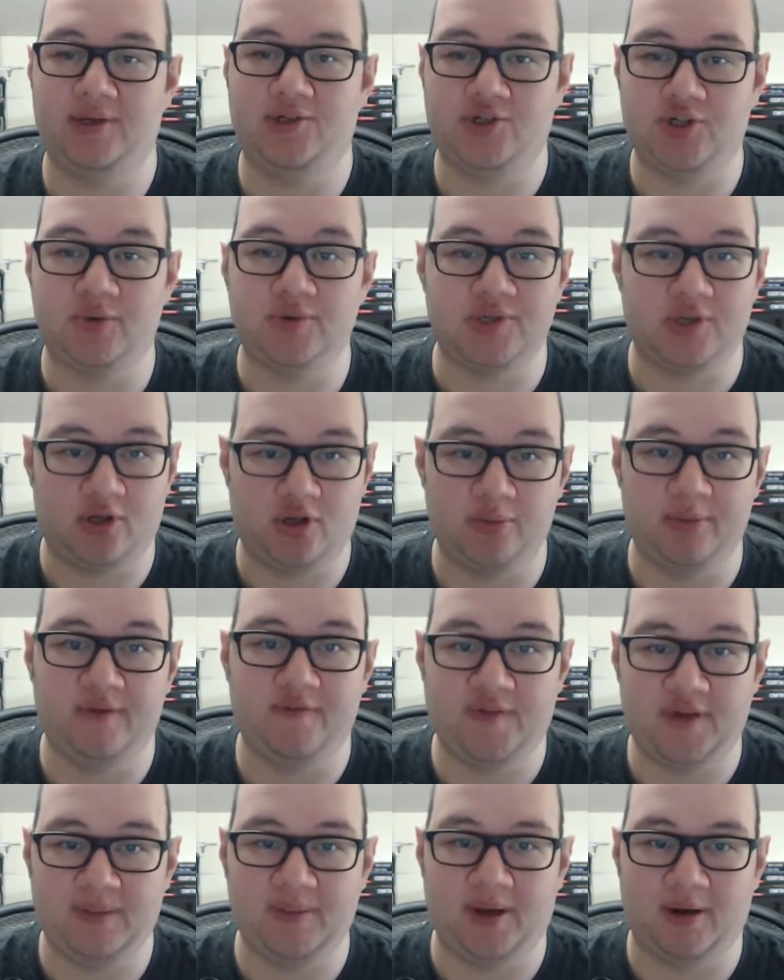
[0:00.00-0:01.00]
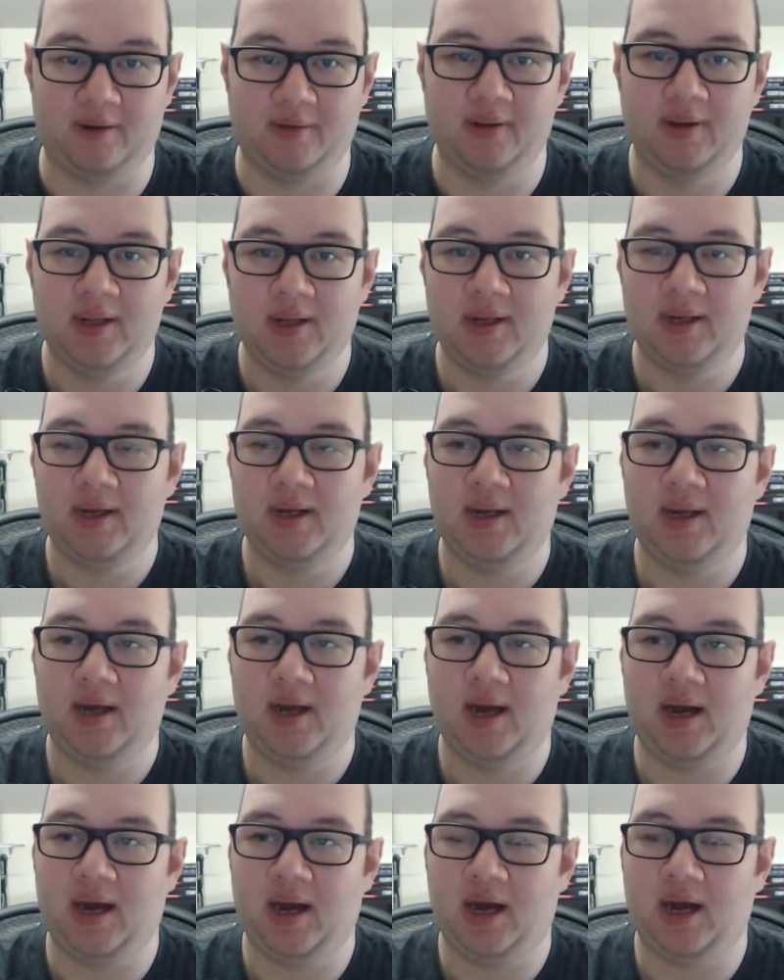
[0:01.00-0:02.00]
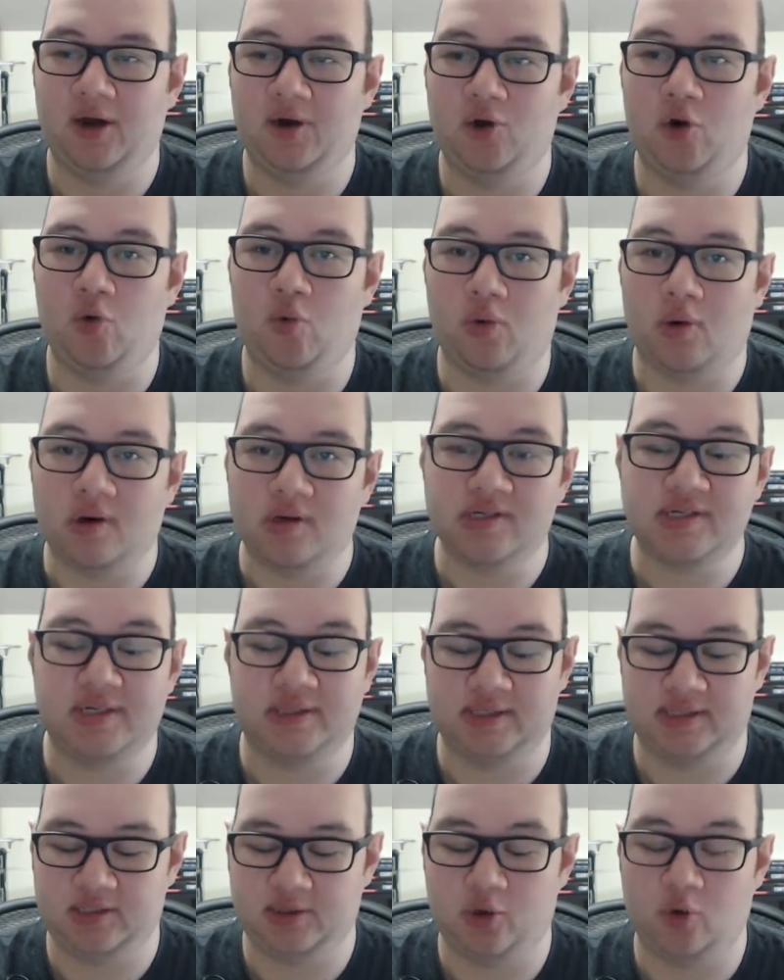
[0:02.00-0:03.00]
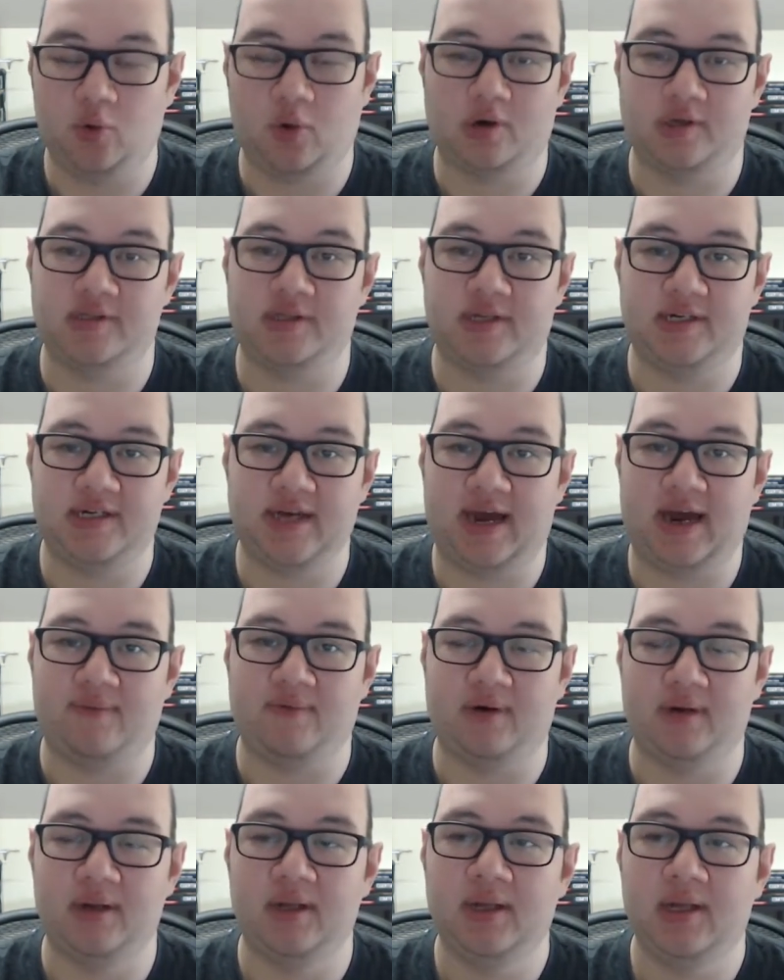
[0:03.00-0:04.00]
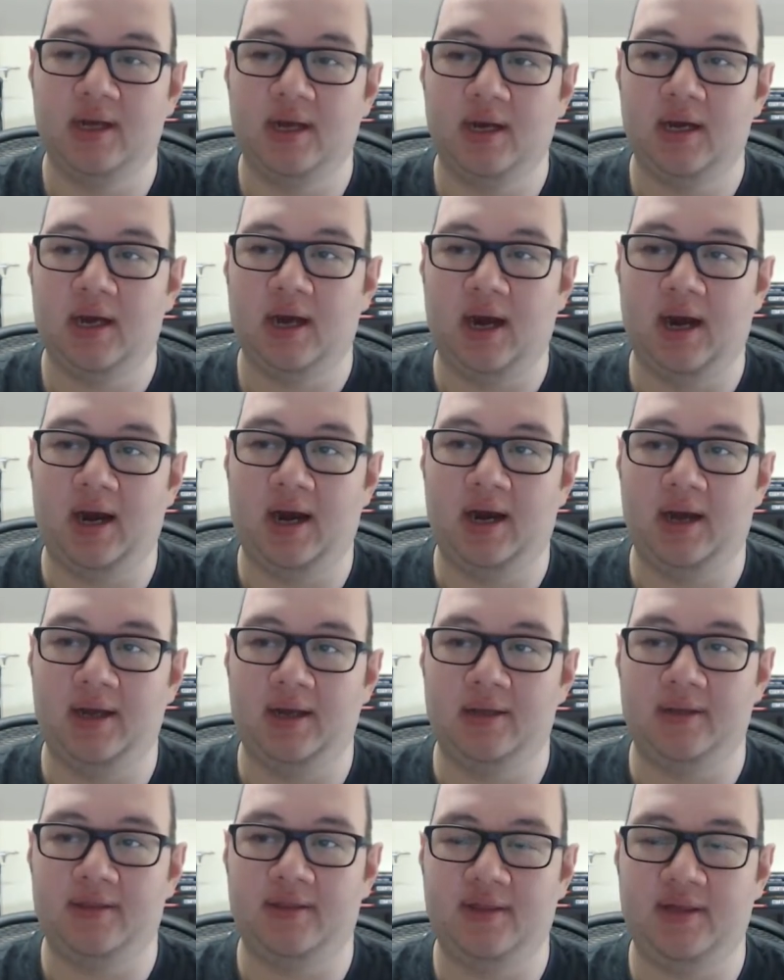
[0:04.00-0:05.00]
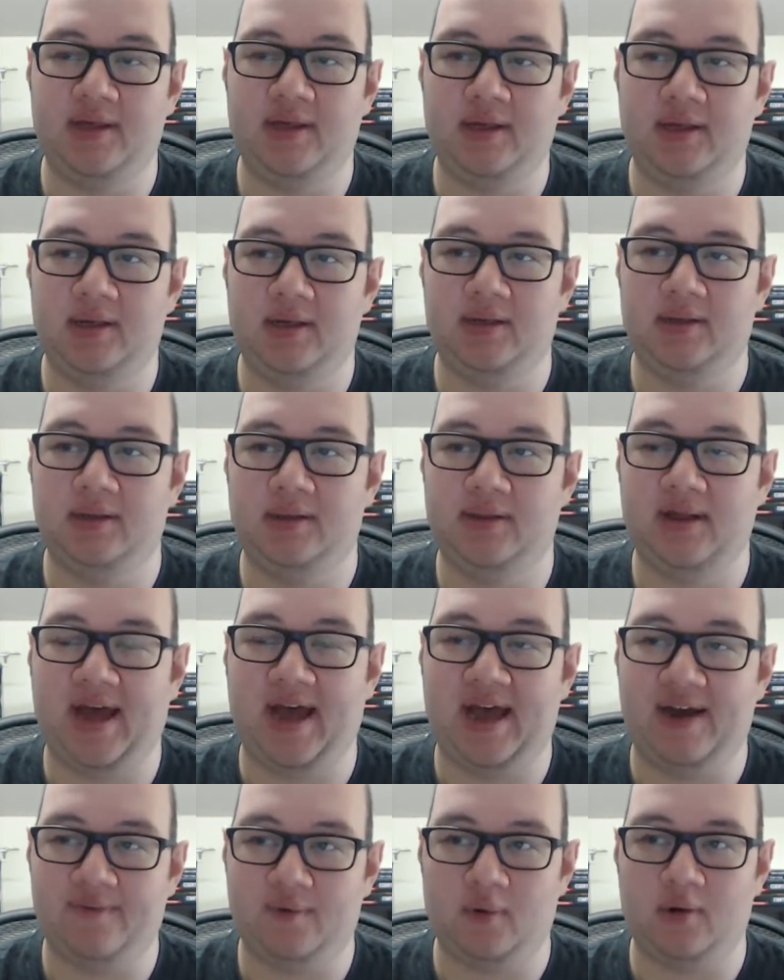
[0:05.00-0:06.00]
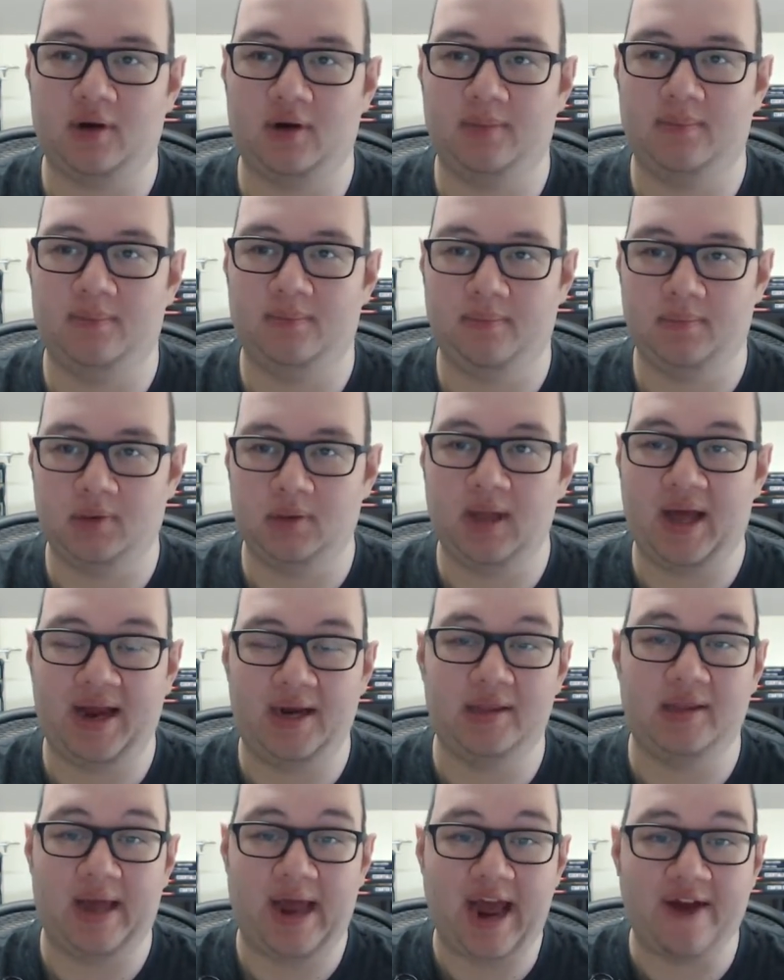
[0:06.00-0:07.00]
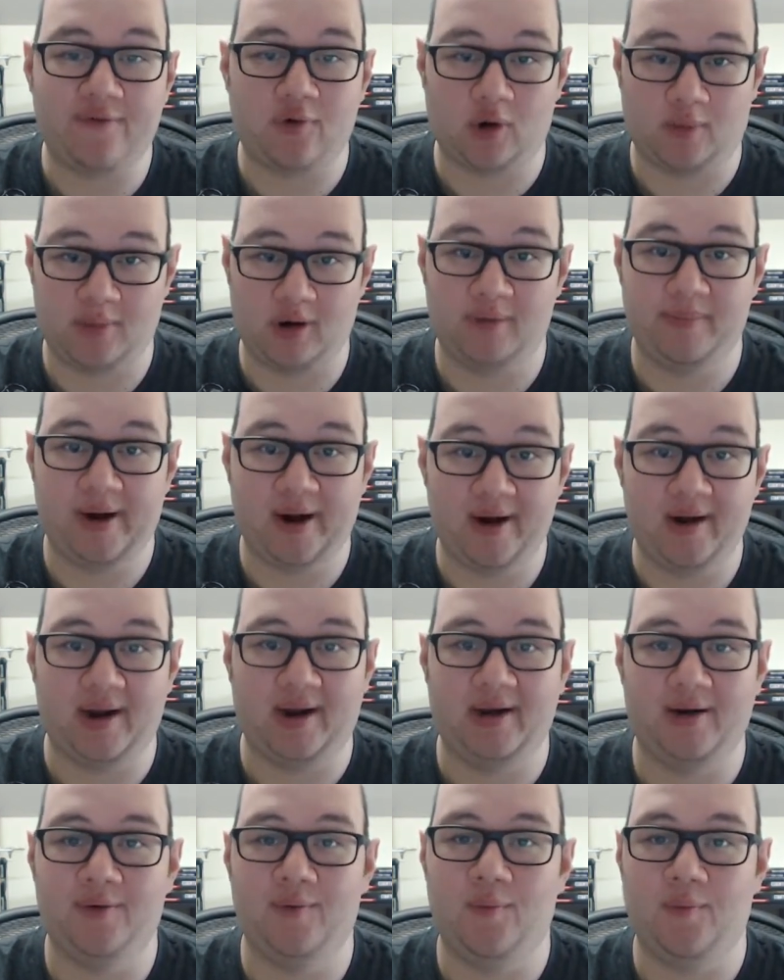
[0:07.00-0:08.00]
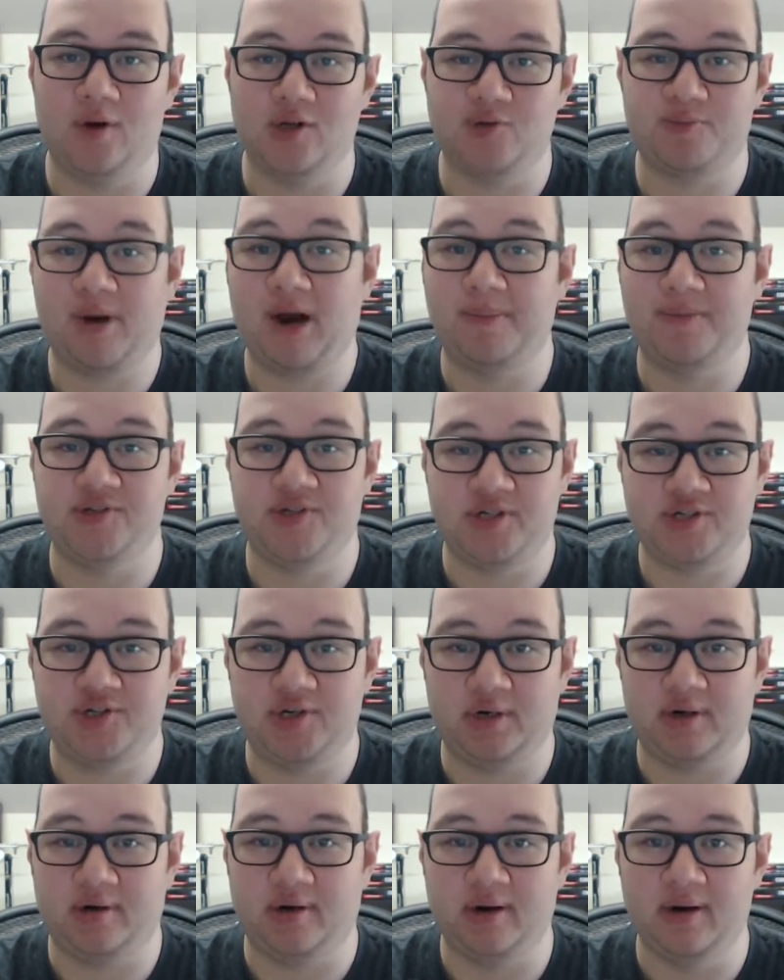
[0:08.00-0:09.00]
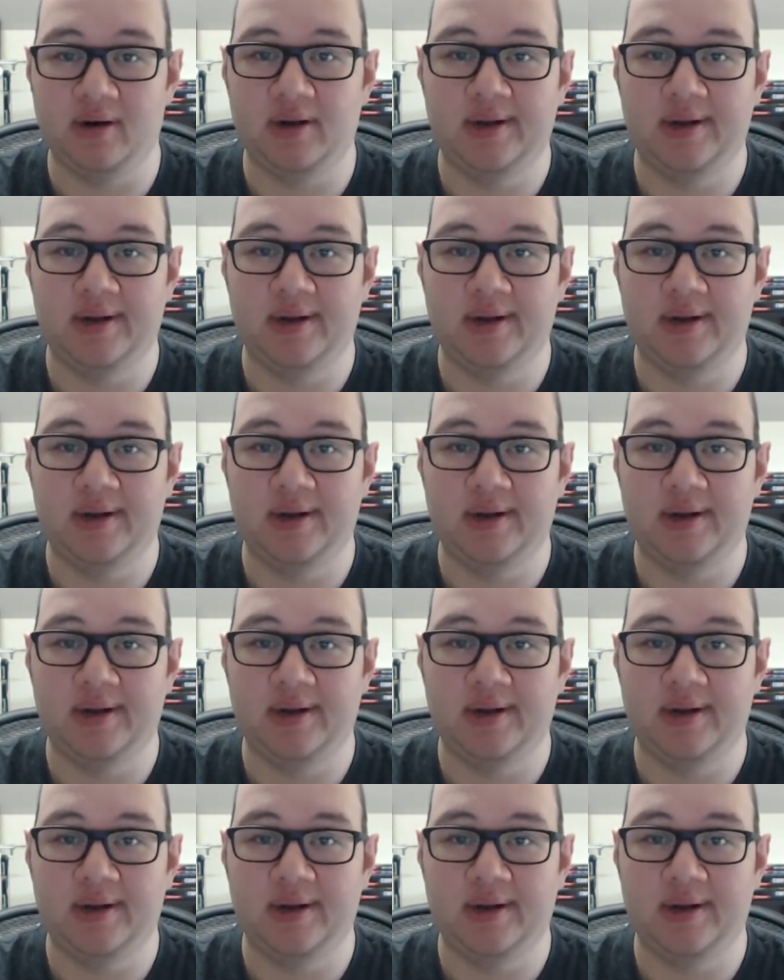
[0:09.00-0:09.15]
she was a human female who works in the tavern. The half orc barbarian was propositioning her